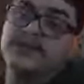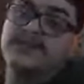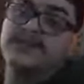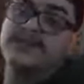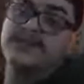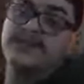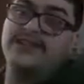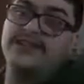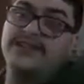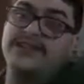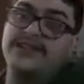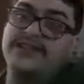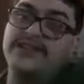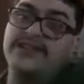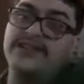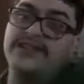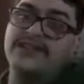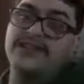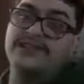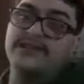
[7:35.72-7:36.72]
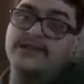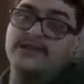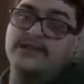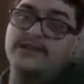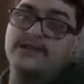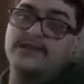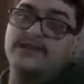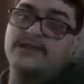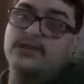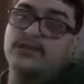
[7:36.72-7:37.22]
of the
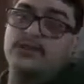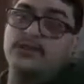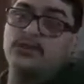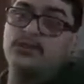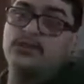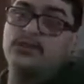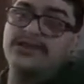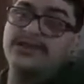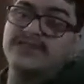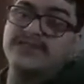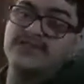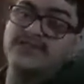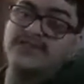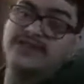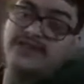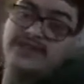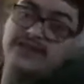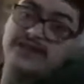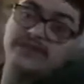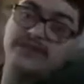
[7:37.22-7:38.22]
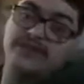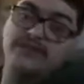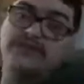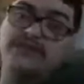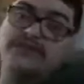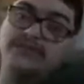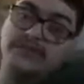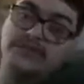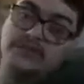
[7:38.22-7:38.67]
coolest yet also